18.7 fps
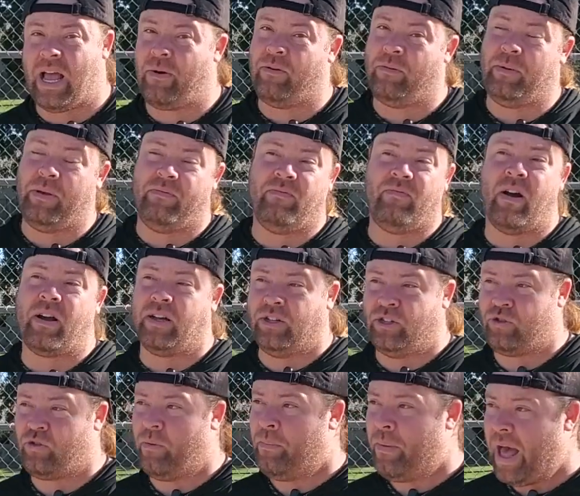that would be
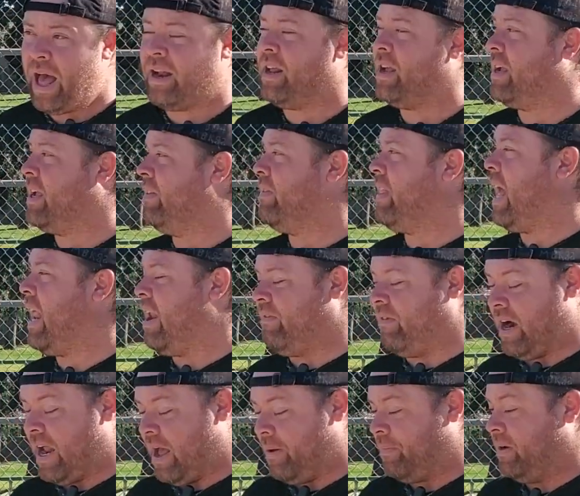fucking traumatic if that
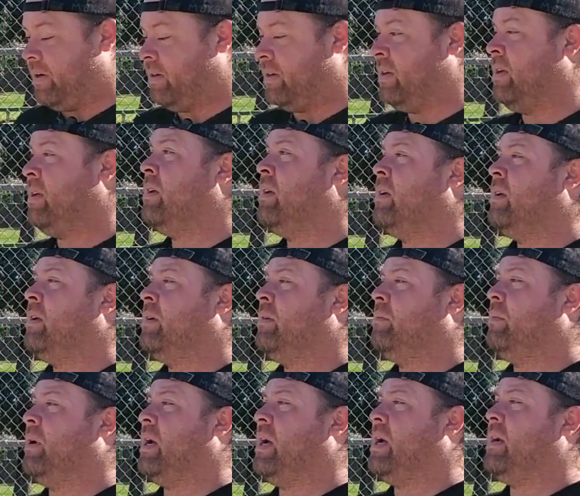ever happened.
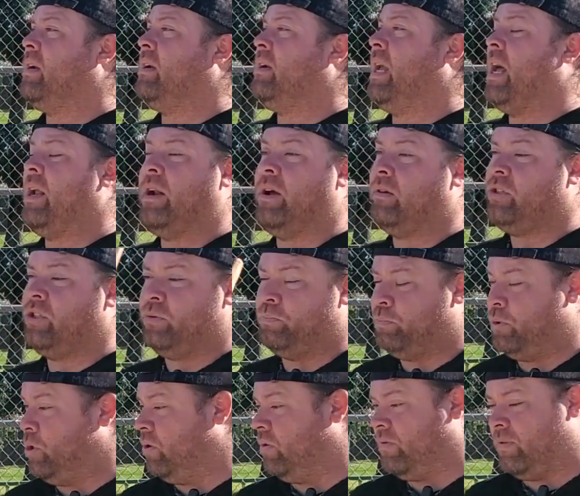But yeah, no, she's
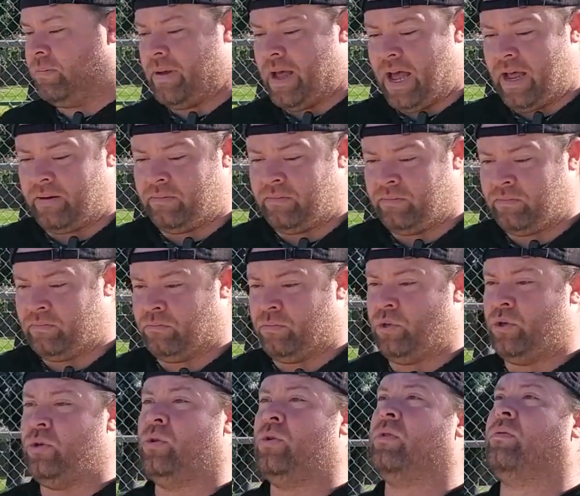beautiful bat.
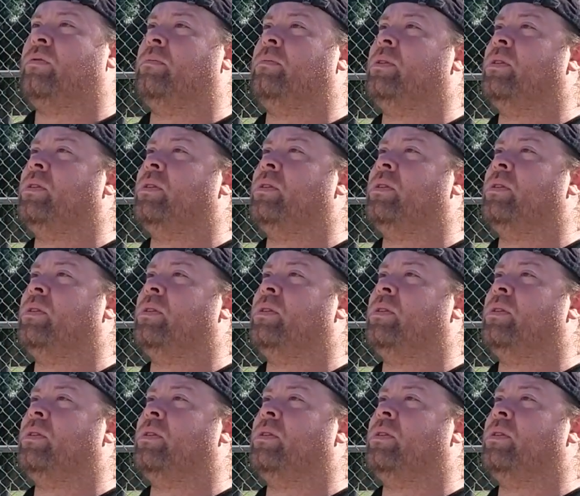Beautiful,